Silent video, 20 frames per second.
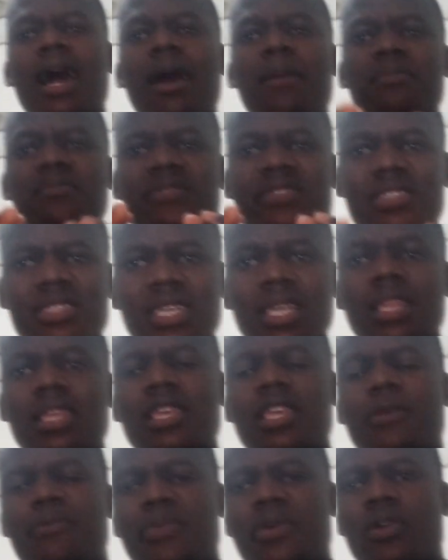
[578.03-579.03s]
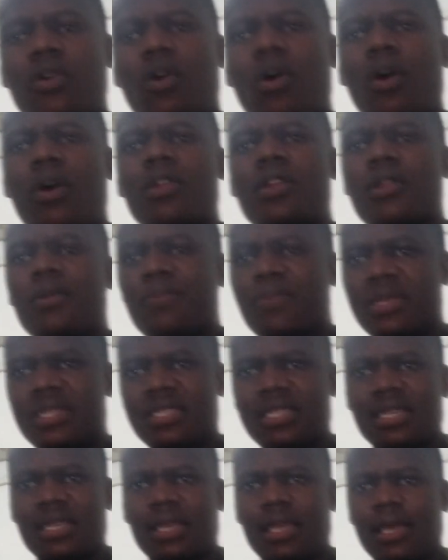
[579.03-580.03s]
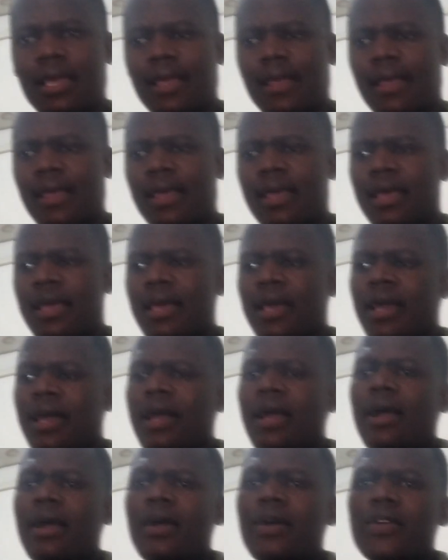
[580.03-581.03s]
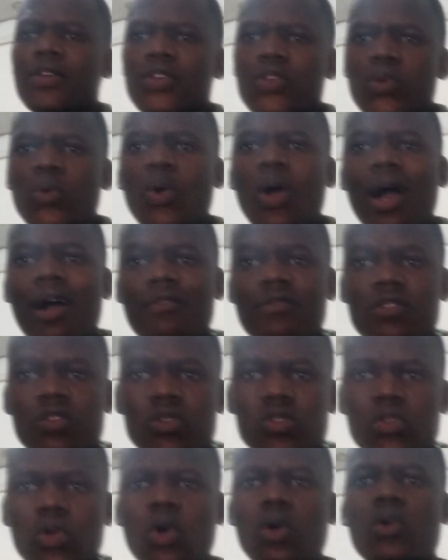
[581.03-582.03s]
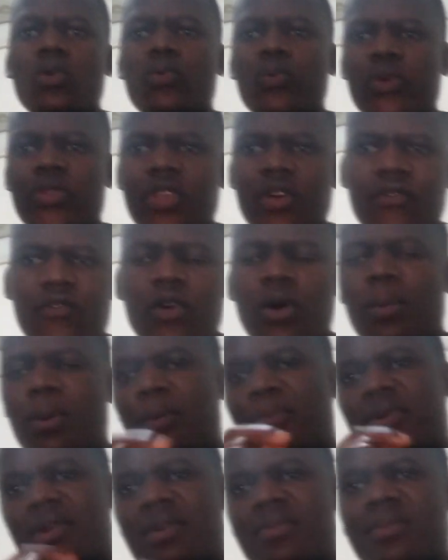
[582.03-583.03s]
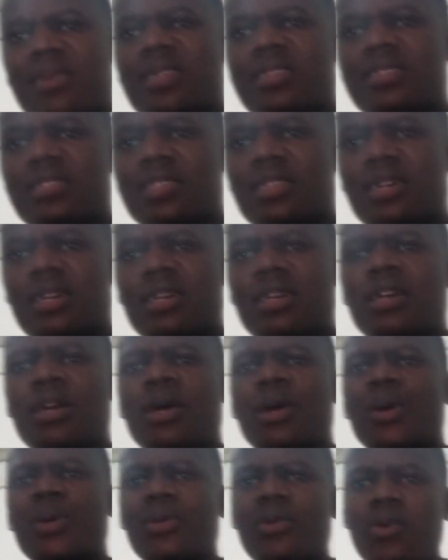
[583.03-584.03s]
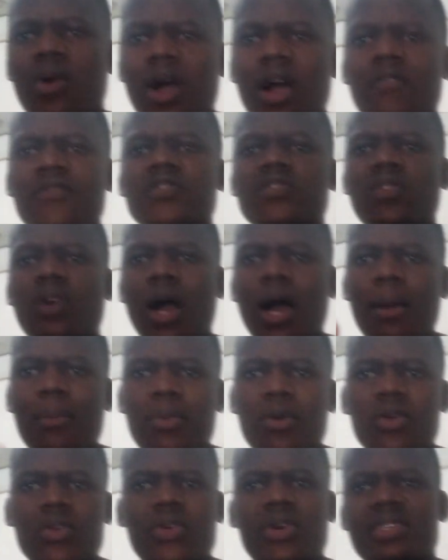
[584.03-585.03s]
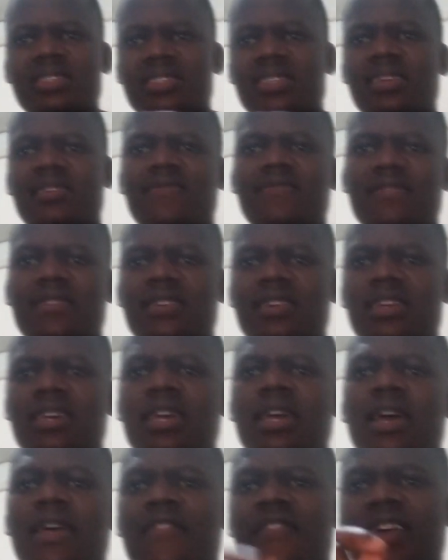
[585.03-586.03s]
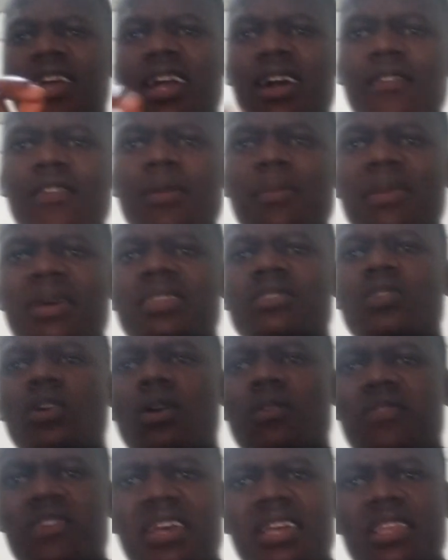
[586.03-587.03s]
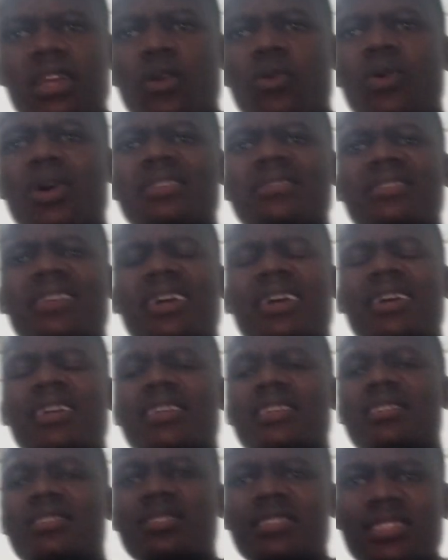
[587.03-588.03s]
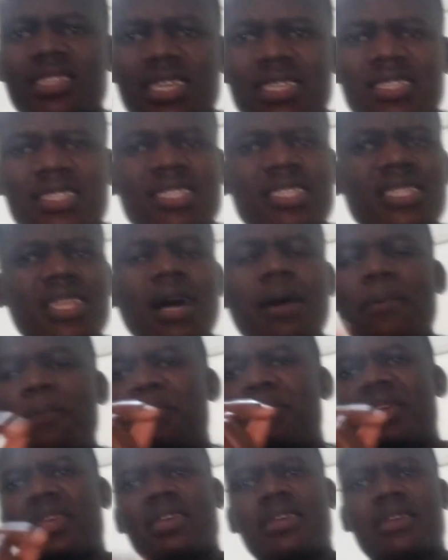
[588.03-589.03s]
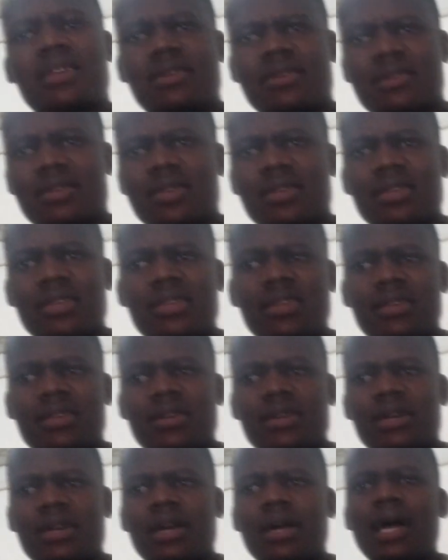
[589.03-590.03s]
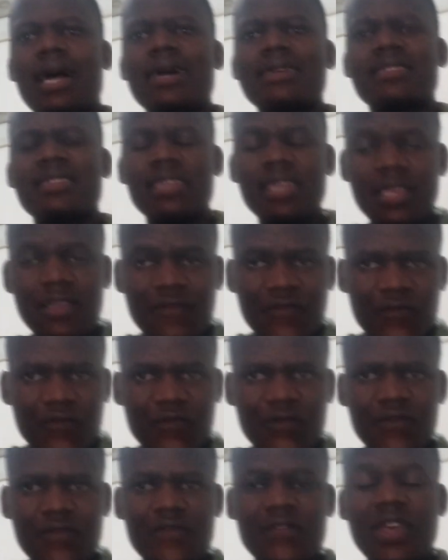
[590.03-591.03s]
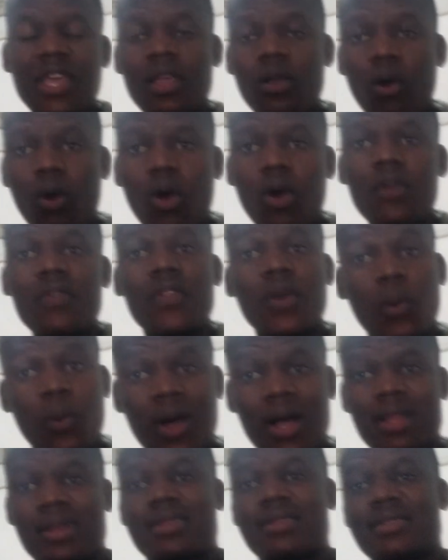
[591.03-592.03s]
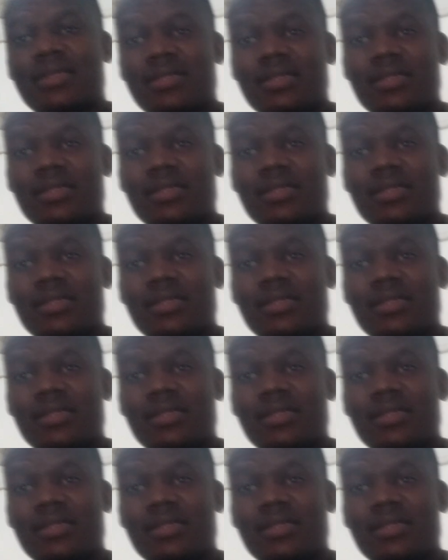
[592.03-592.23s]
I'm still keeping on repeating. You have to talk with the former Prime Minister. You have to humble yourself. The government of Kenya Kwanza is just thumping as if they own the world.